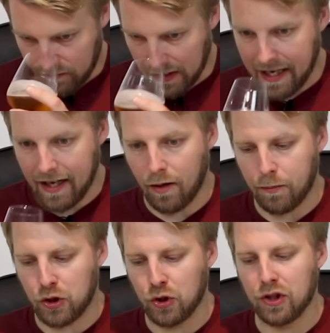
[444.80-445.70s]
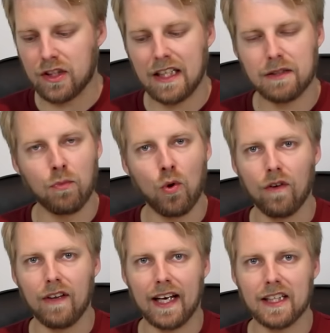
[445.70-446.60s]
Yeah, number two just has
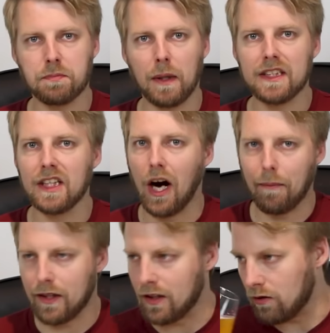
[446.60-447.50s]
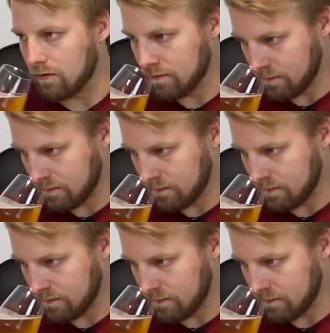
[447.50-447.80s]
more of like a spicy hoppy note.